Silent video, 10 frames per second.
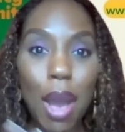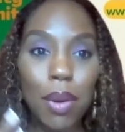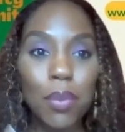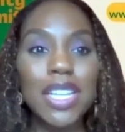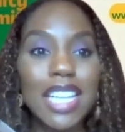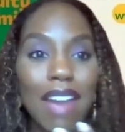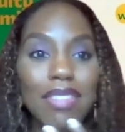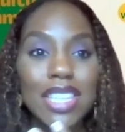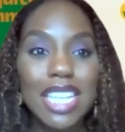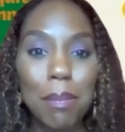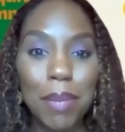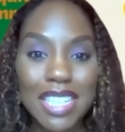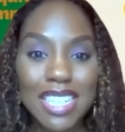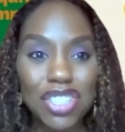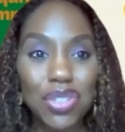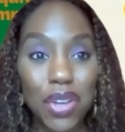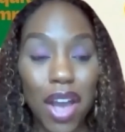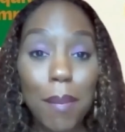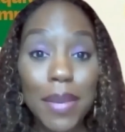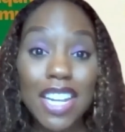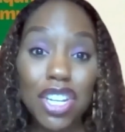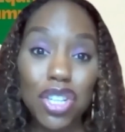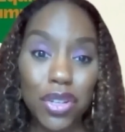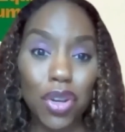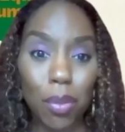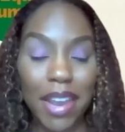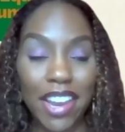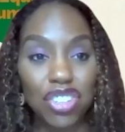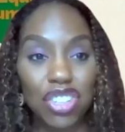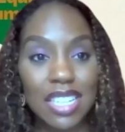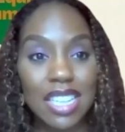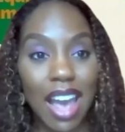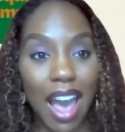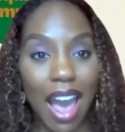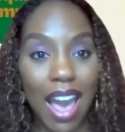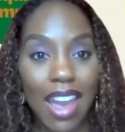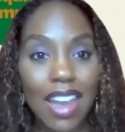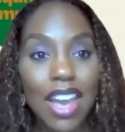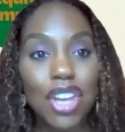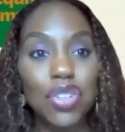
but really having the ability to come in and look your patient in the eye,